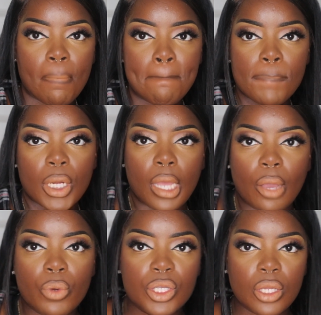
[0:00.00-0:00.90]
but I
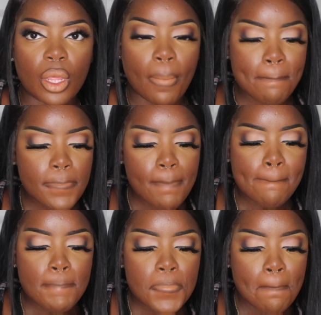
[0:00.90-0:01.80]
wished him
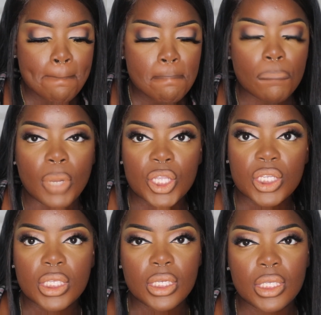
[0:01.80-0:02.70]
much
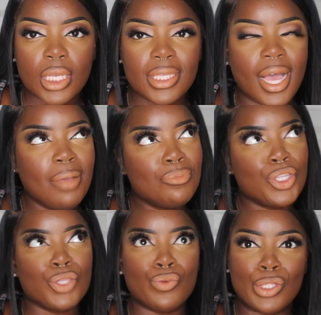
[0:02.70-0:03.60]
success. I'm
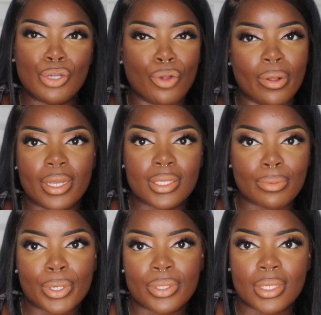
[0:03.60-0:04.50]
just really growing as a
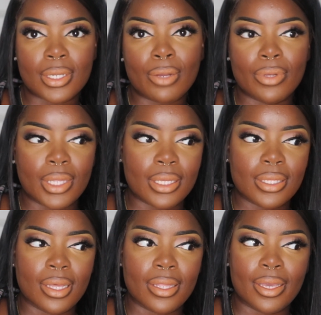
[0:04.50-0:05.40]
person. I realized
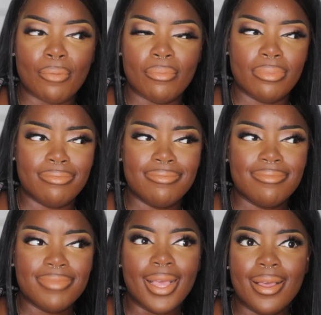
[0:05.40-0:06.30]
that, like,
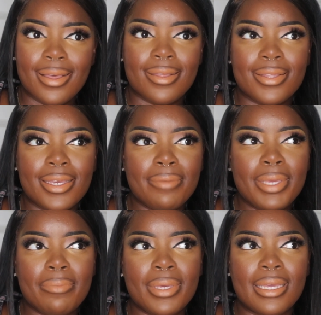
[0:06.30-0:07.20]
look at me
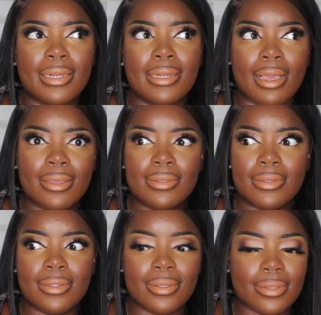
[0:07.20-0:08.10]
being nice to
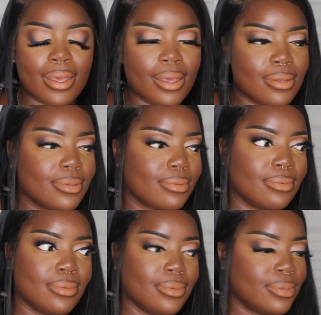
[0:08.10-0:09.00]
these guys.
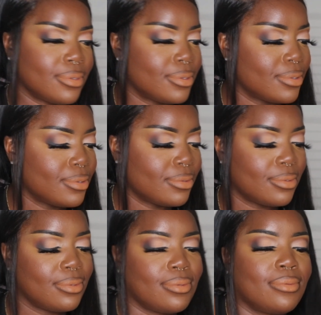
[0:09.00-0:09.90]
Oof.
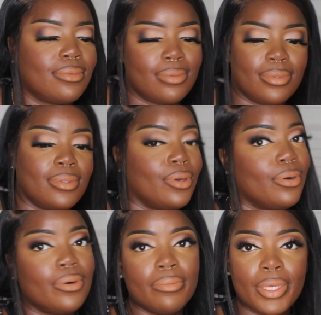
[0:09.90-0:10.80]
The
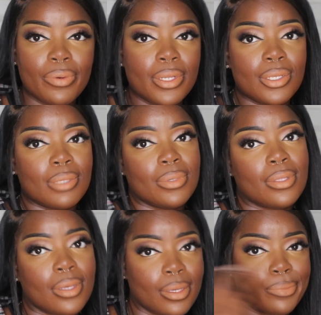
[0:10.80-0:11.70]
old me would have just been like,